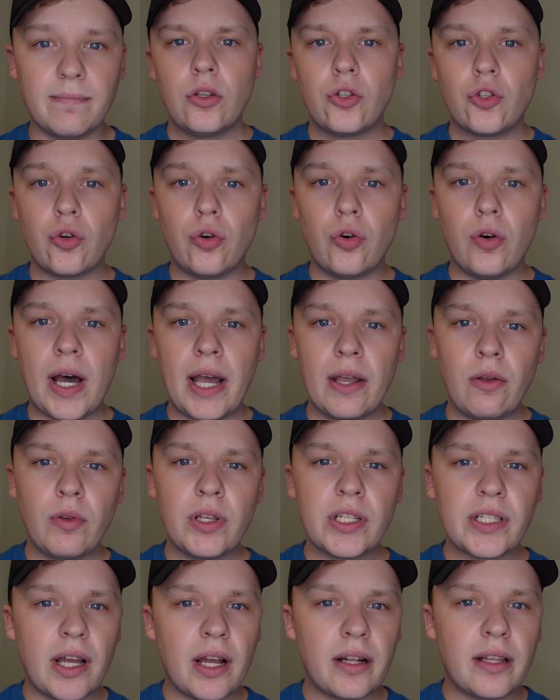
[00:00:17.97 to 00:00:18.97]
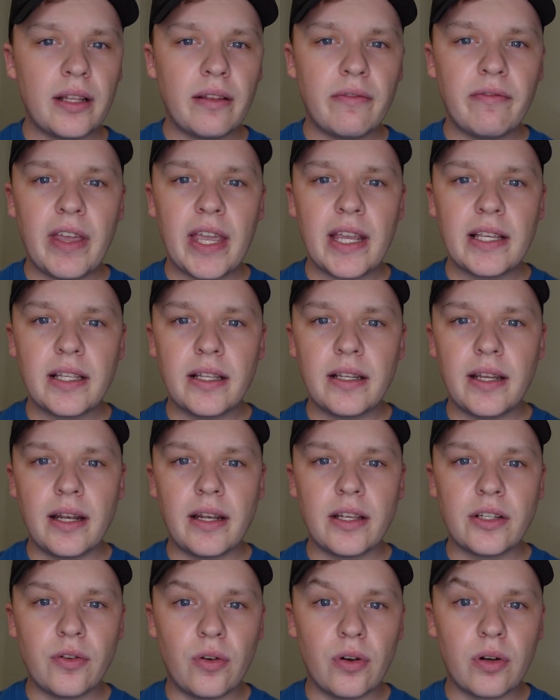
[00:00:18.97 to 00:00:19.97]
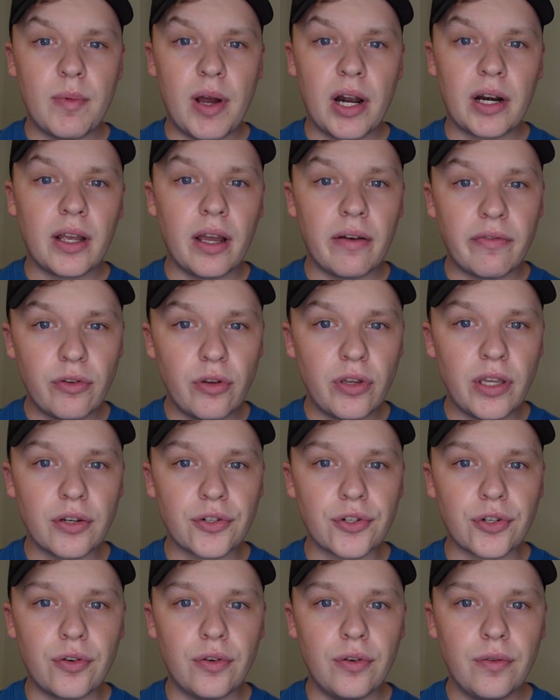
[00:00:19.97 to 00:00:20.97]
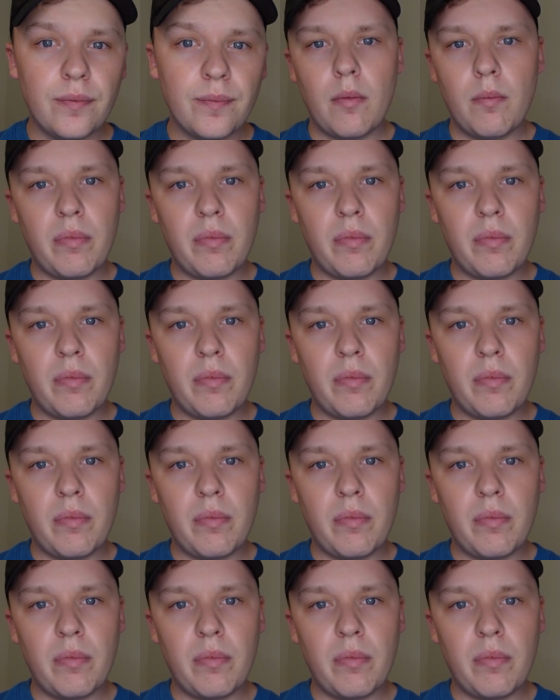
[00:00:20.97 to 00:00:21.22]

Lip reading: So I only started investing in the stock market a few years ago.